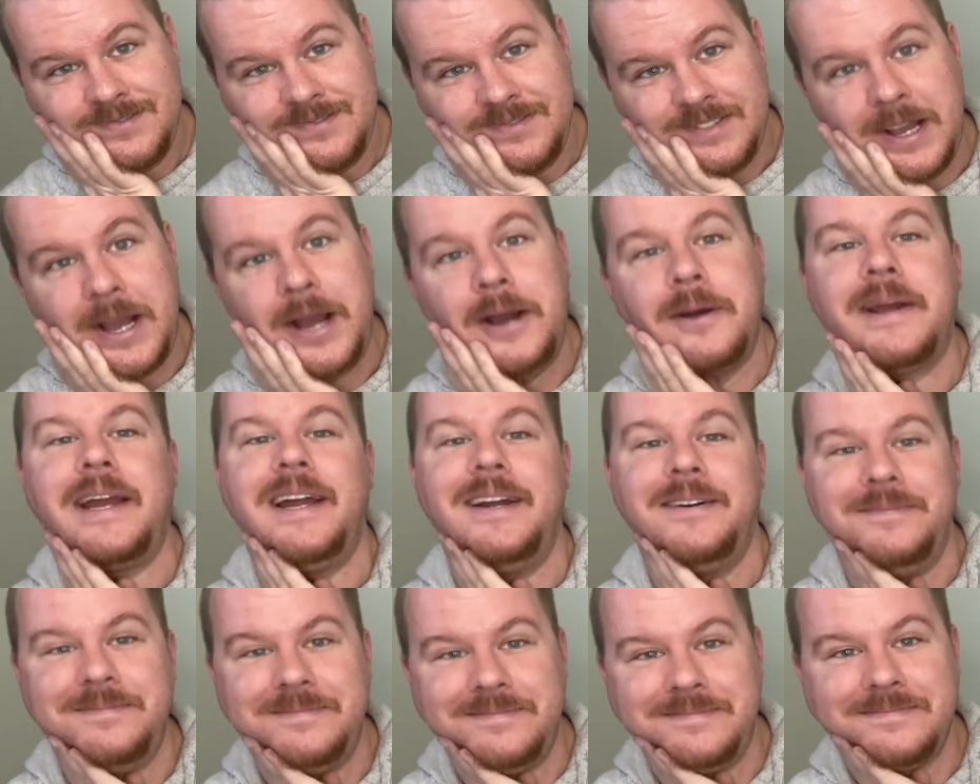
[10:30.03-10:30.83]

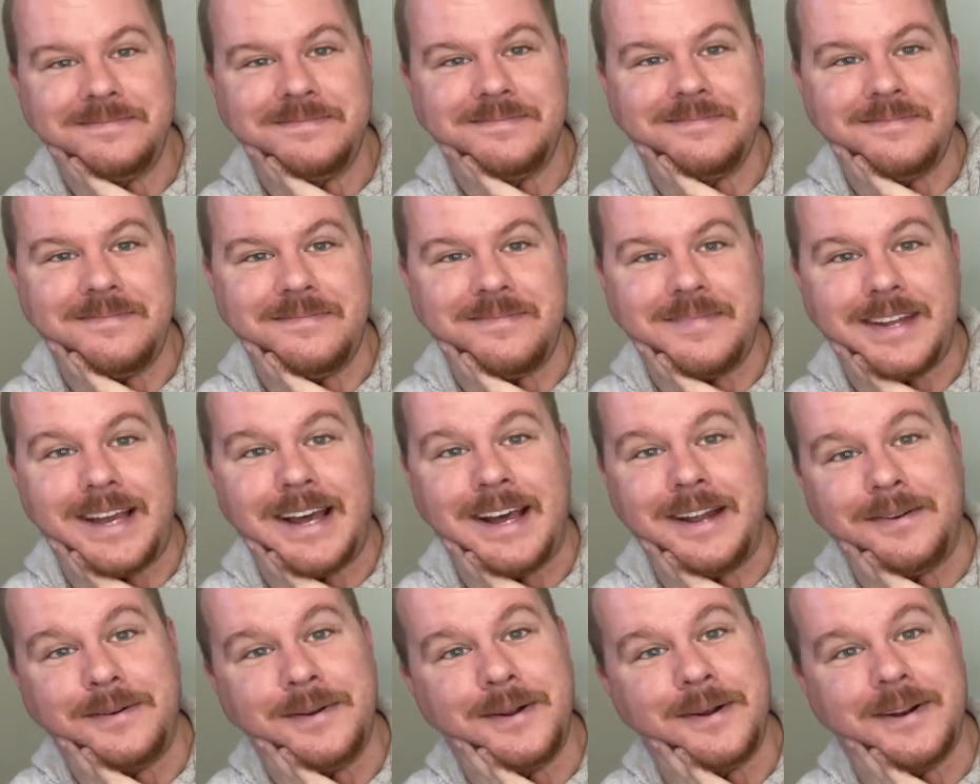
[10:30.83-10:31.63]
Okay, I
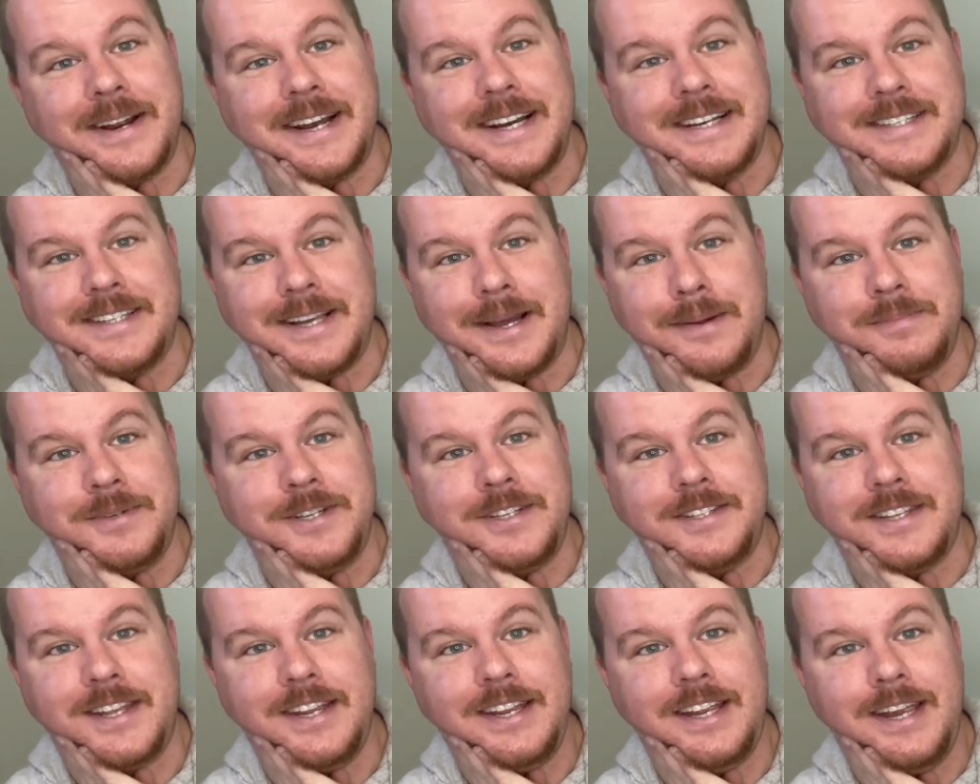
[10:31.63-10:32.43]
don't know, guys. I'm
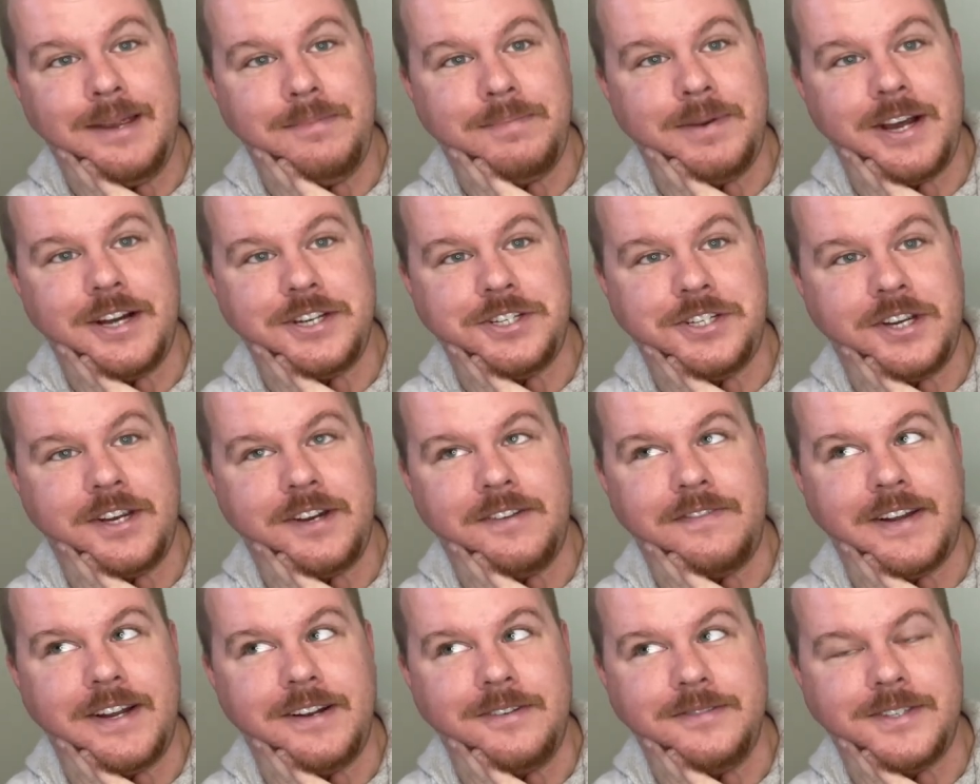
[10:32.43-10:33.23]
just gonna keep gushing
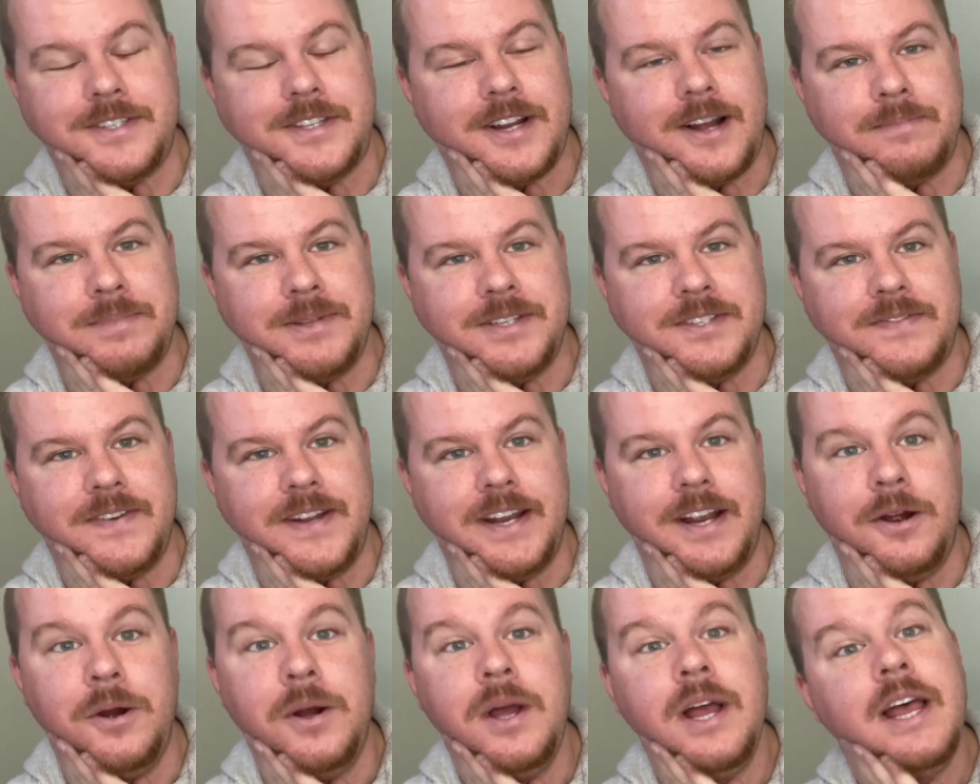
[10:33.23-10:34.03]
if I don't stop this
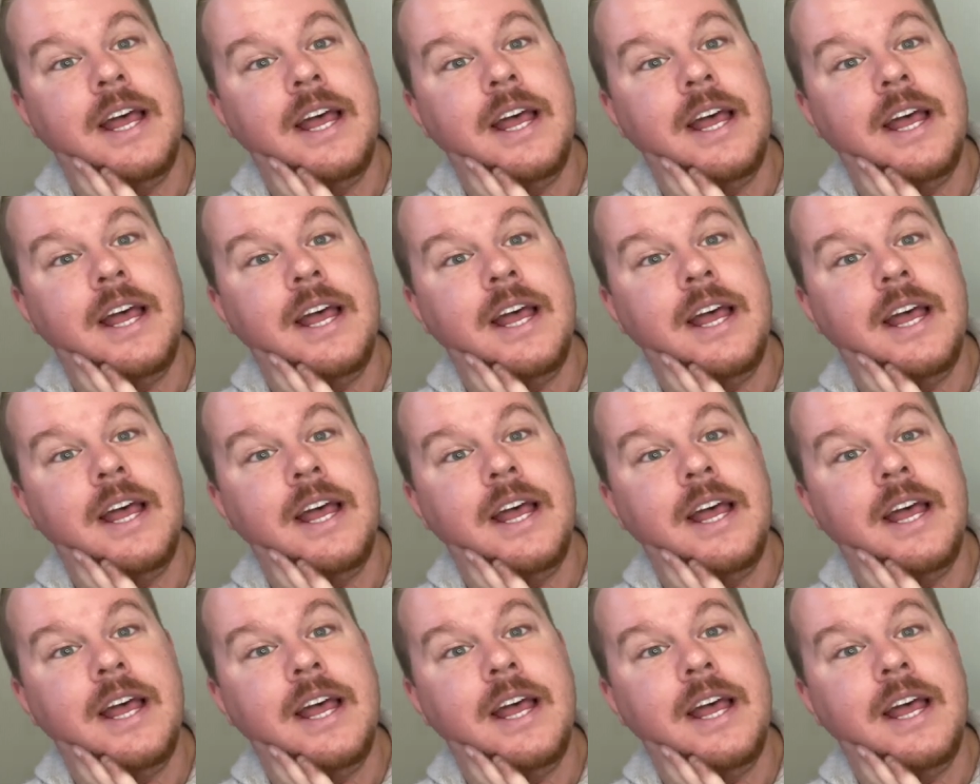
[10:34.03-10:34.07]
video.